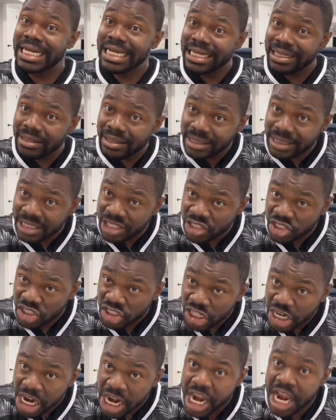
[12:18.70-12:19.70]
the
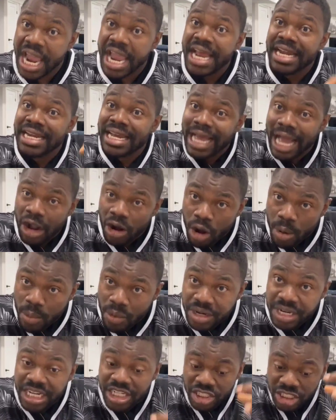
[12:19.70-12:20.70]
shared
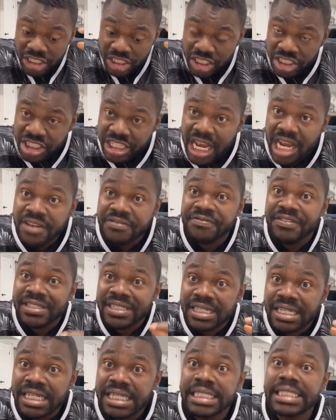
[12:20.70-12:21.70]
accommodation, shared
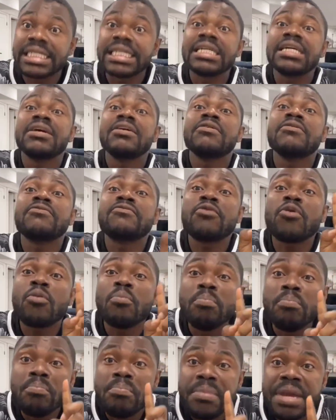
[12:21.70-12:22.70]
facility for
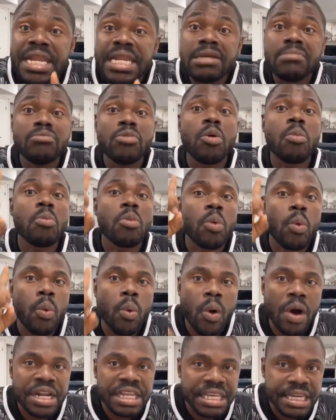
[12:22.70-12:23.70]
minimum 1
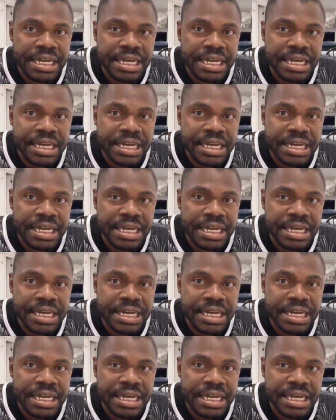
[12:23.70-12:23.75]
year.